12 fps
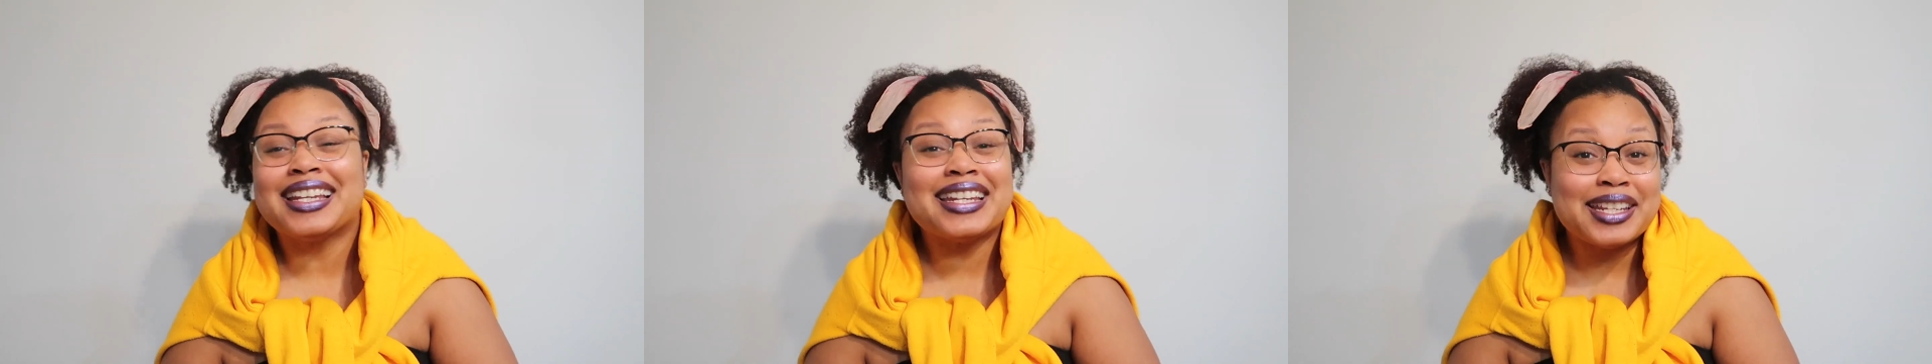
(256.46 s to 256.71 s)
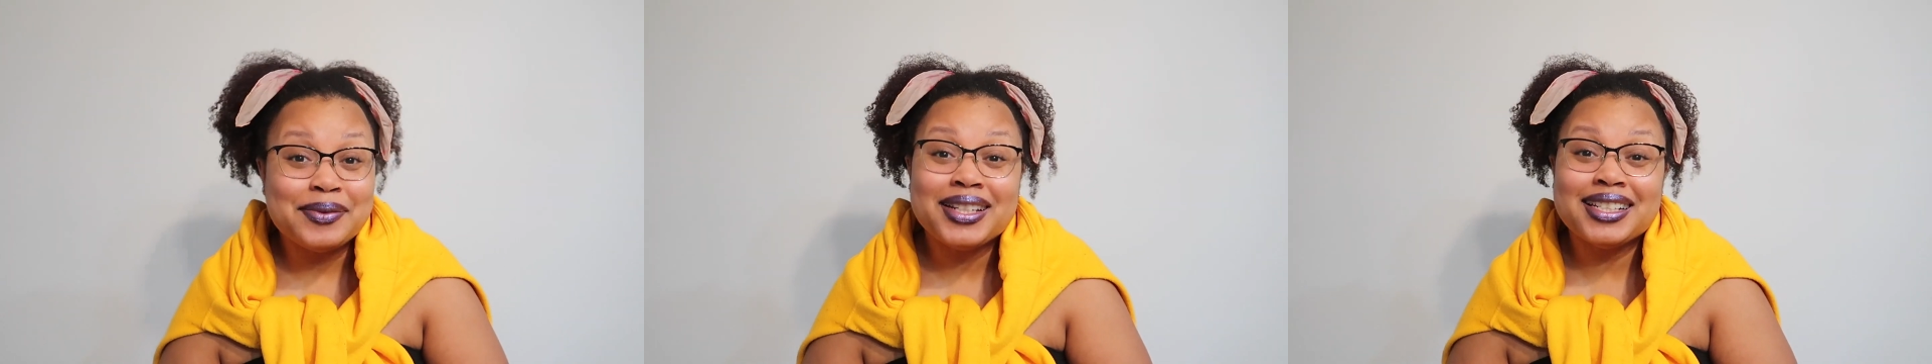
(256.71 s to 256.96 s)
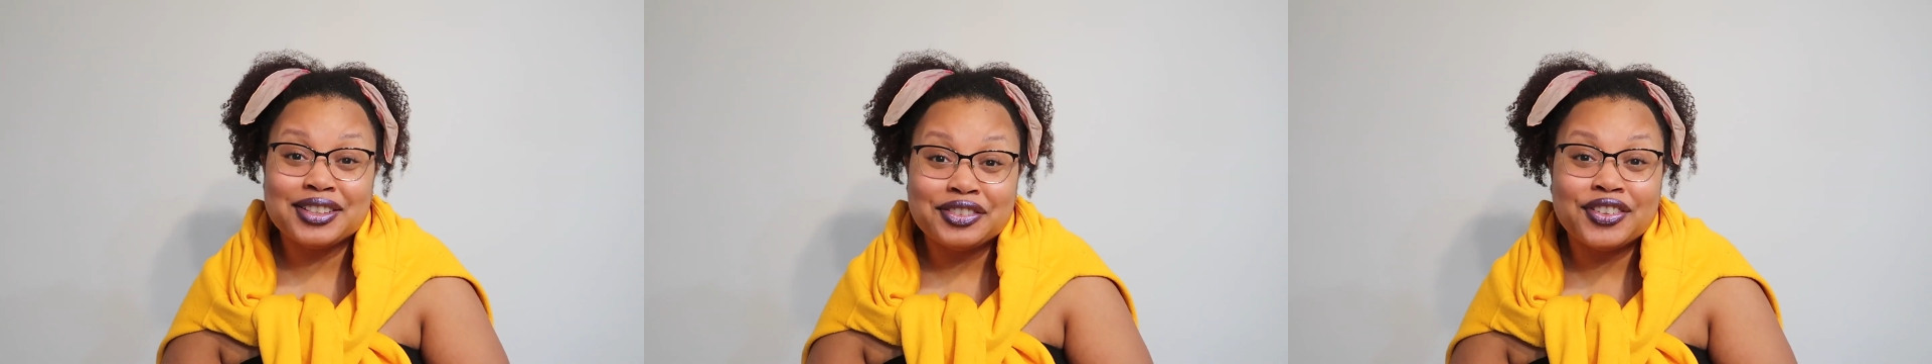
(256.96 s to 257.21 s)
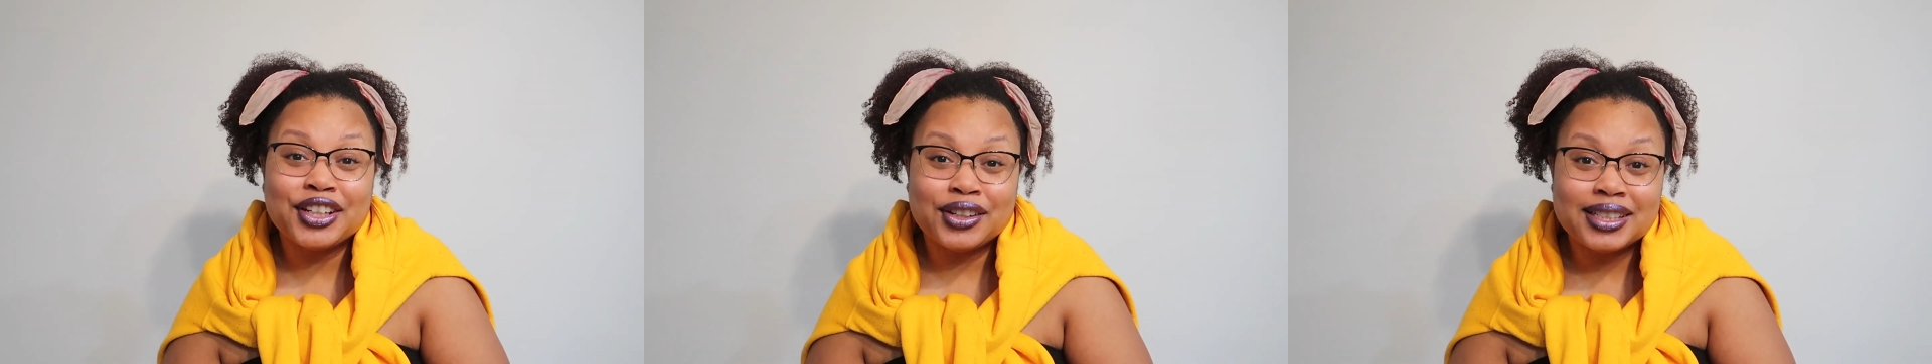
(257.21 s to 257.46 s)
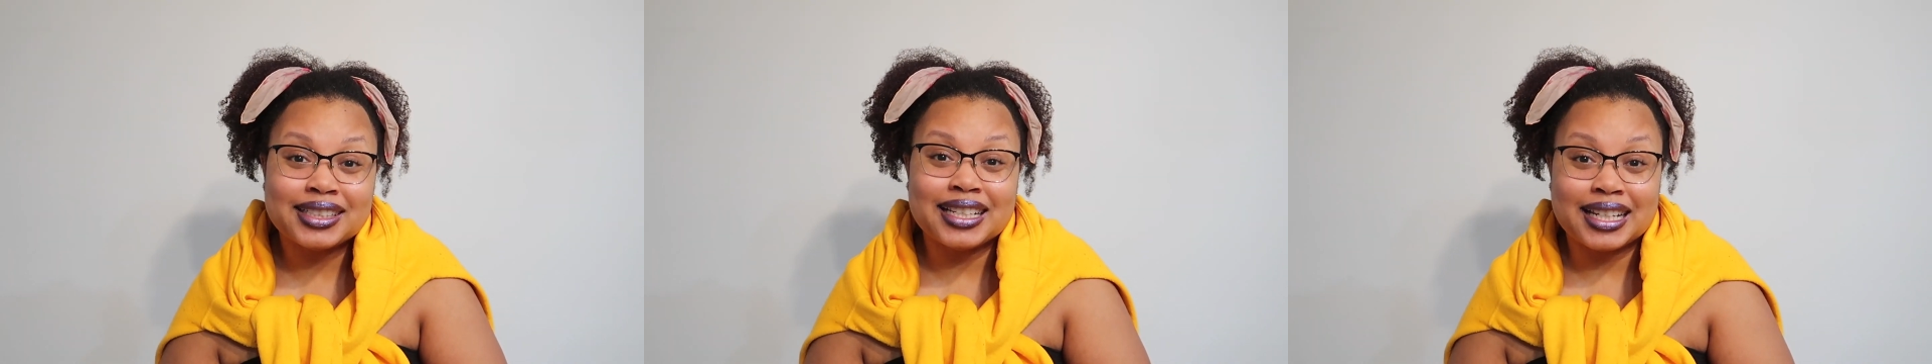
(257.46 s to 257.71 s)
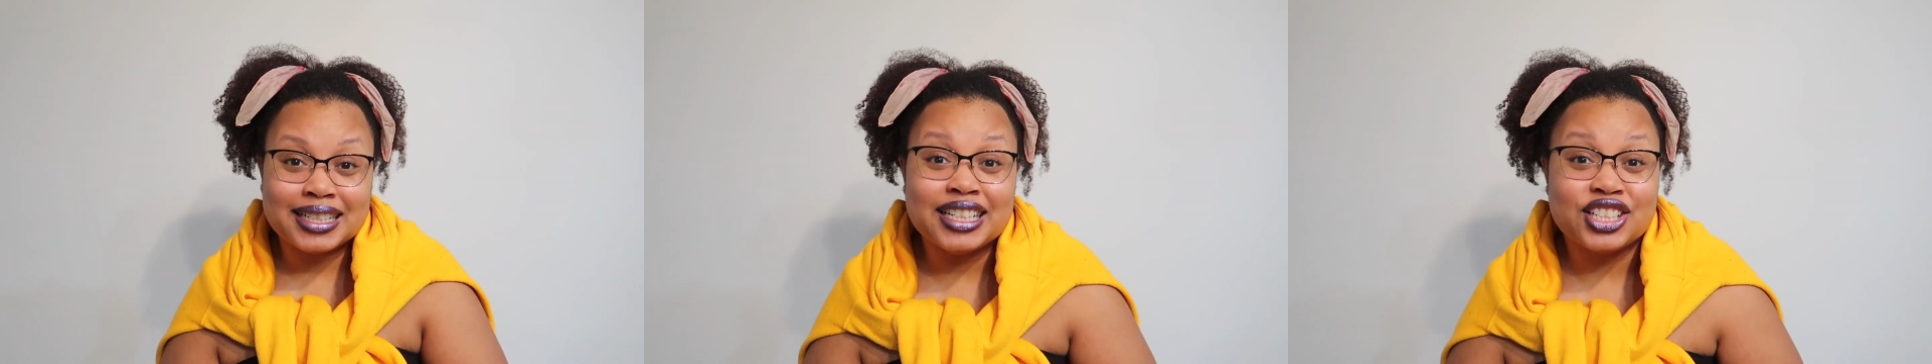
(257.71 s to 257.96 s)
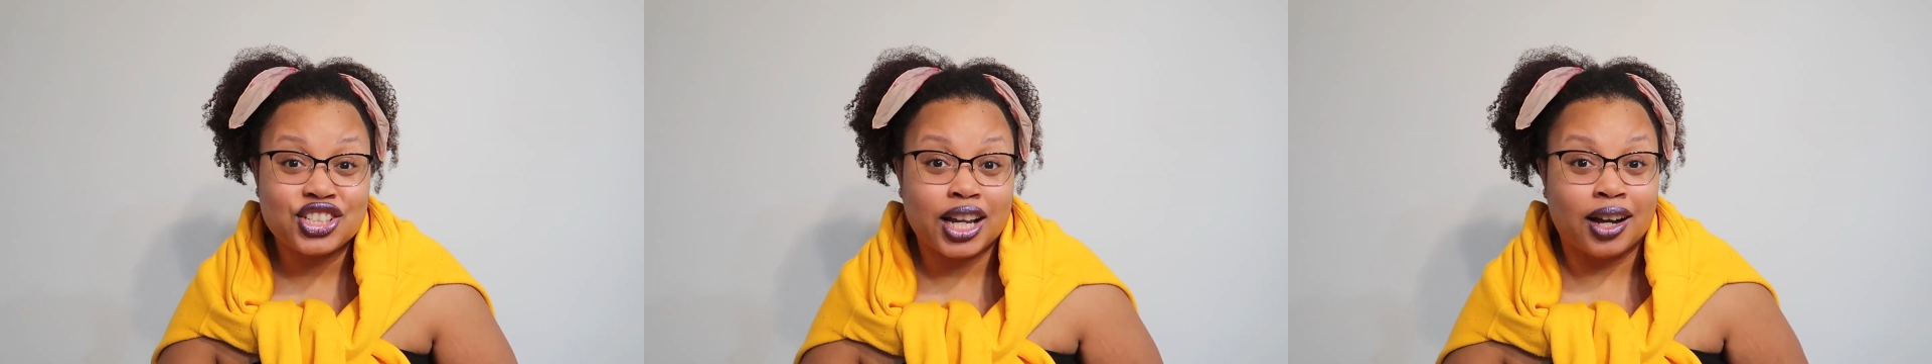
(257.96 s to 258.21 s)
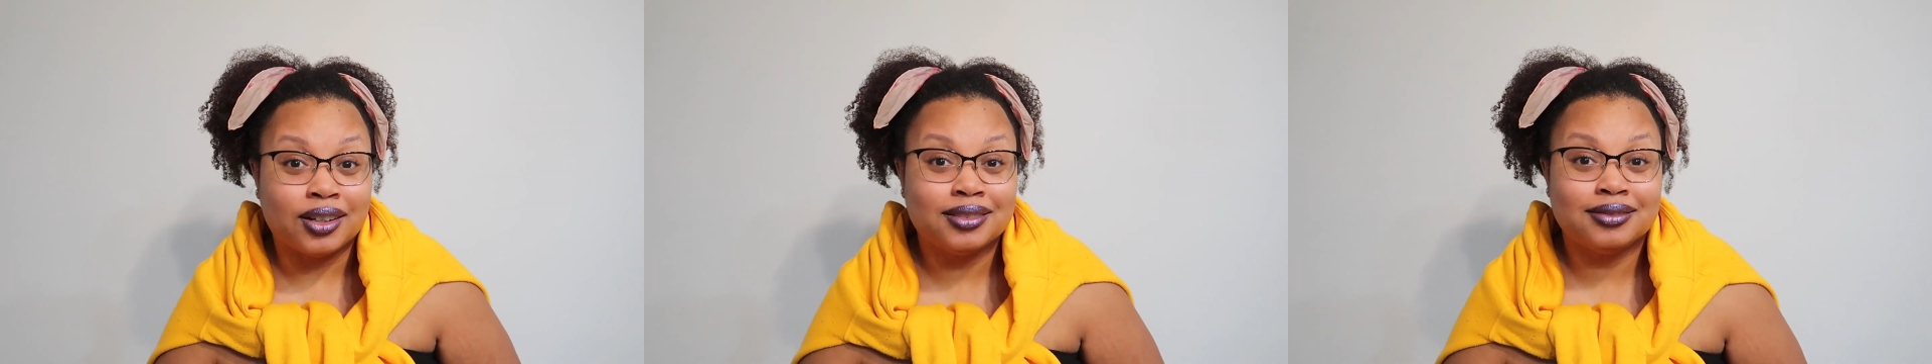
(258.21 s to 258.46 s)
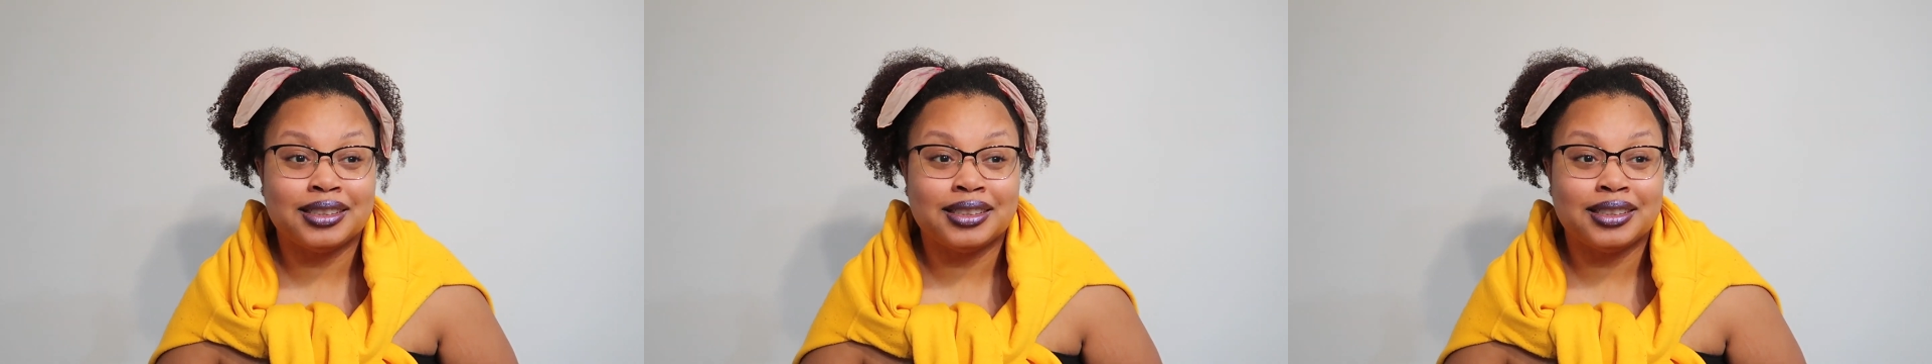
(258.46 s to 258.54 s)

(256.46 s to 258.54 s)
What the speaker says: Demi needs to figure his ish out.